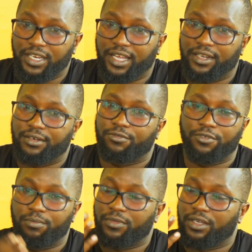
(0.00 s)
done
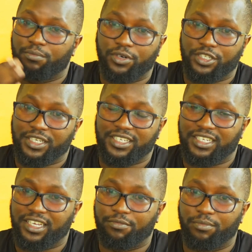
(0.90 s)
from the projects
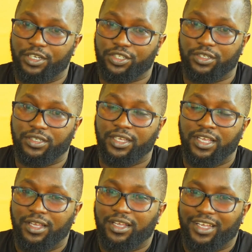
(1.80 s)
that I've mentioned,
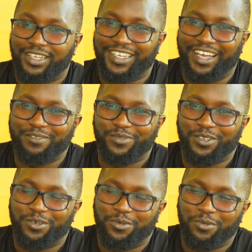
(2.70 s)

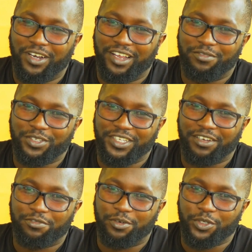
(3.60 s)
would love to
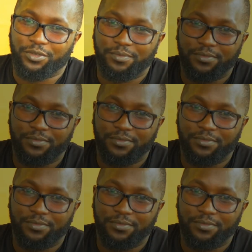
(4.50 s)
hear from you.